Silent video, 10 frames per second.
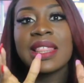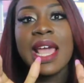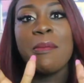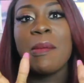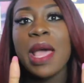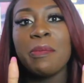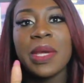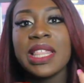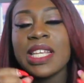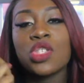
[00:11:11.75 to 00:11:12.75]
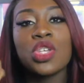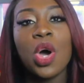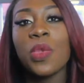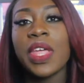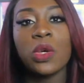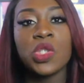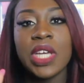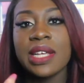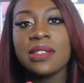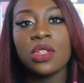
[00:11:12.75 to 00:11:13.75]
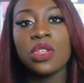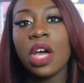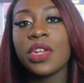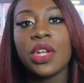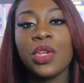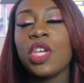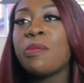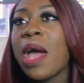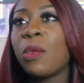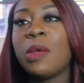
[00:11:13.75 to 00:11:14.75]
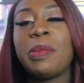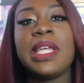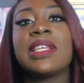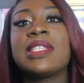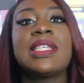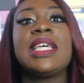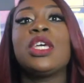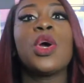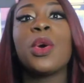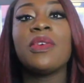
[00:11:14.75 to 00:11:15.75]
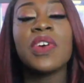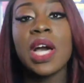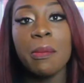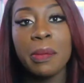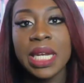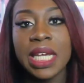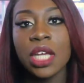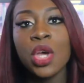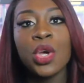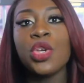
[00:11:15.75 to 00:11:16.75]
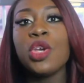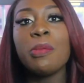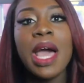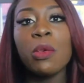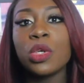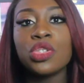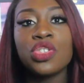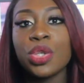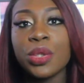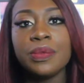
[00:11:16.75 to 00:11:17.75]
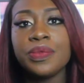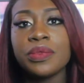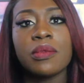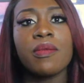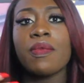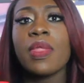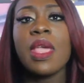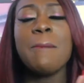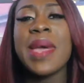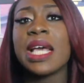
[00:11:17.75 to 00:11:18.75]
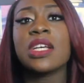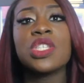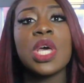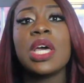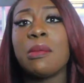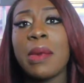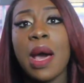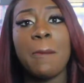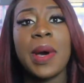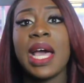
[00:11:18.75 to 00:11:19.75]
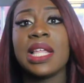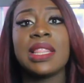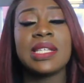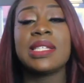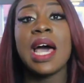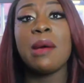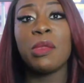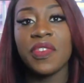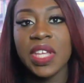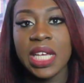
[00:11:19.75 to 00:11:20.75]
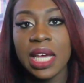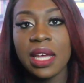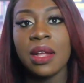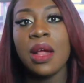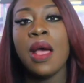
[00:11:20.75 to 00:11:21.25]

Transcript: There might be this goal that you're chasing. I don't know, you might want to be the CEO of a company. You might want to make a certain amount by this time of the year.